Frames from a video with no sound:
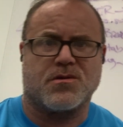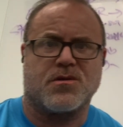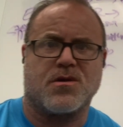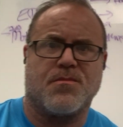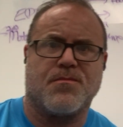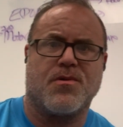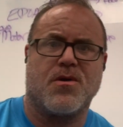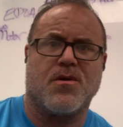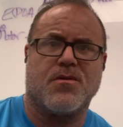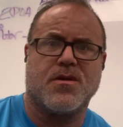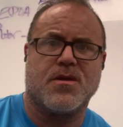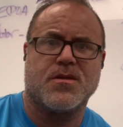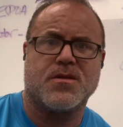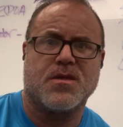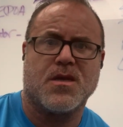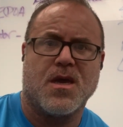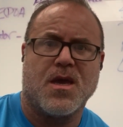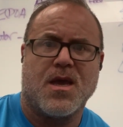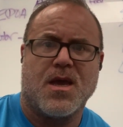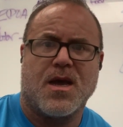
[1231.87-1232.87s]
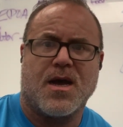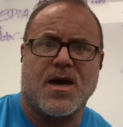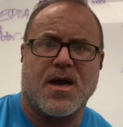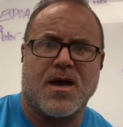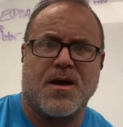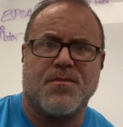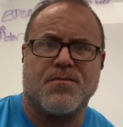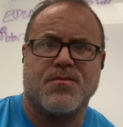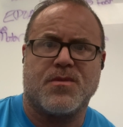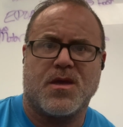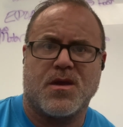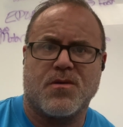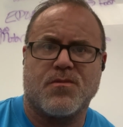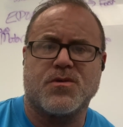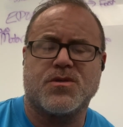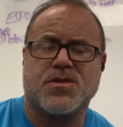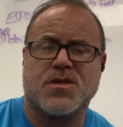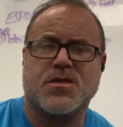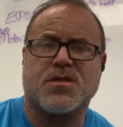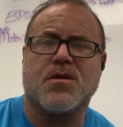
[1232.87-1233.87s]
components. Here
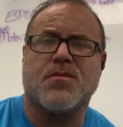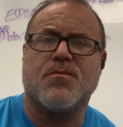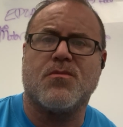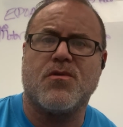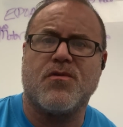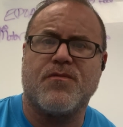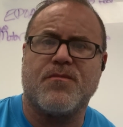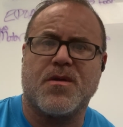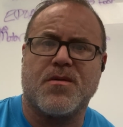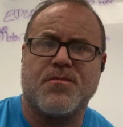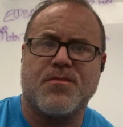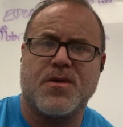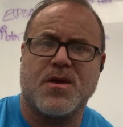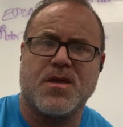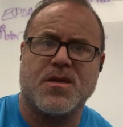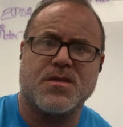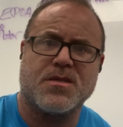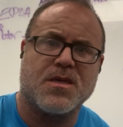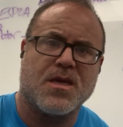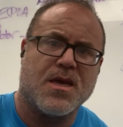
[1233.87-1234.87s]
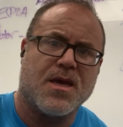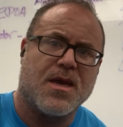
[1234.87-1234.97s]
was just the movement piece.